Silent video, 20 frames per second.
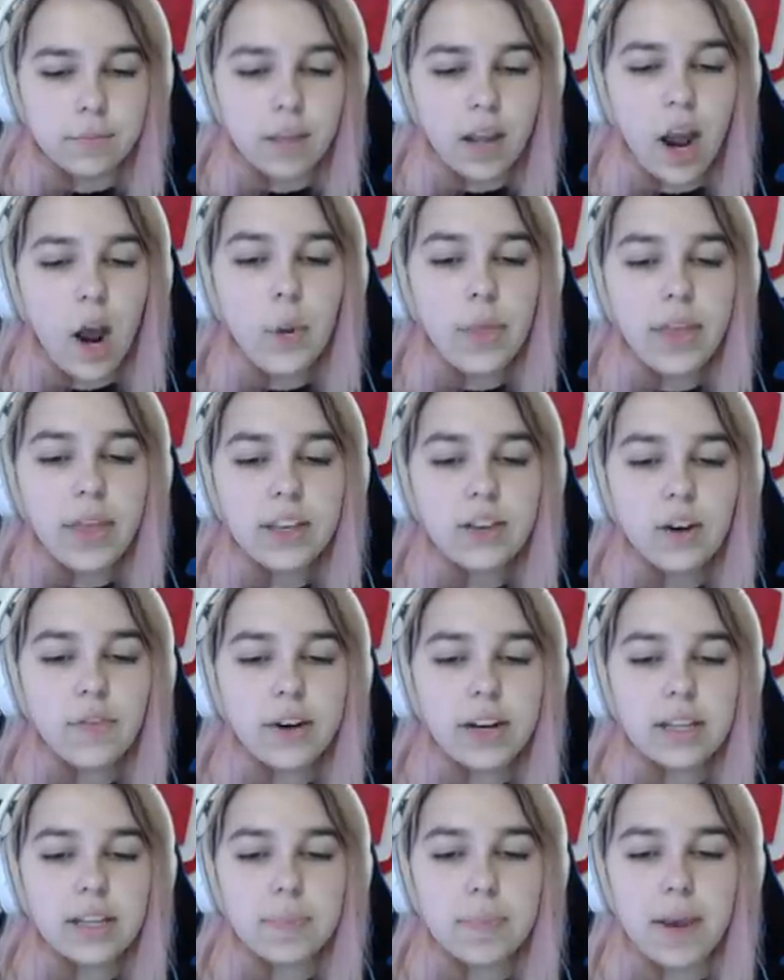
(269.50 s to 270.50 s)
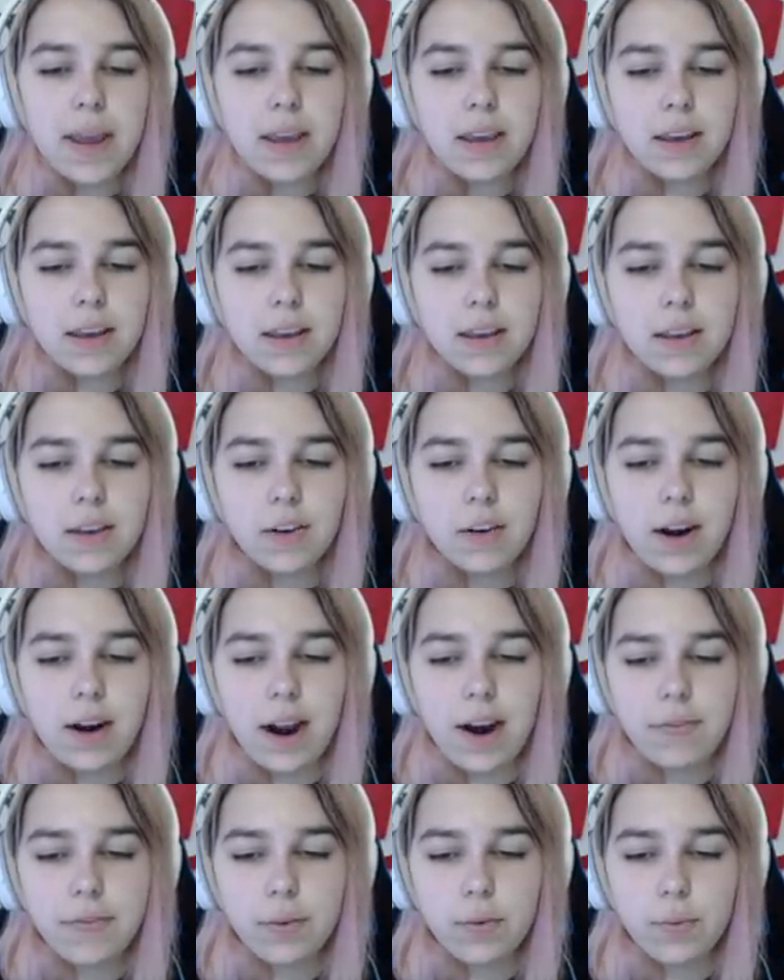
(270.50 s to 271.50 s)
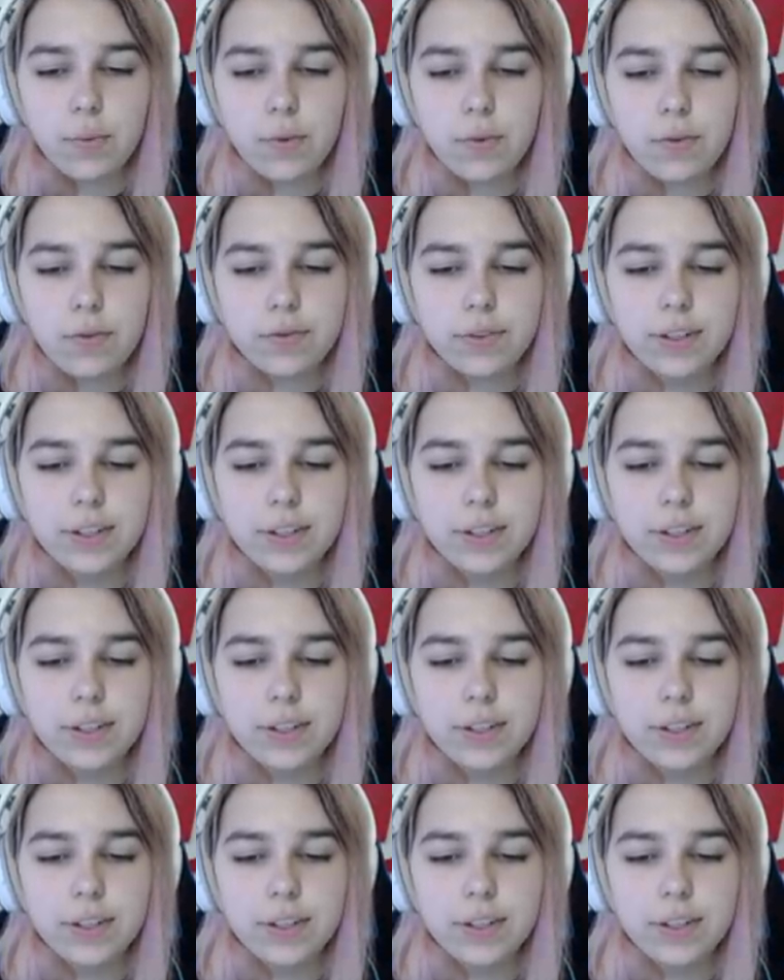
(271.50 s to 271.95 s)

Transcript: oh, and then well, don't forget kinda... to paint your half of the roof.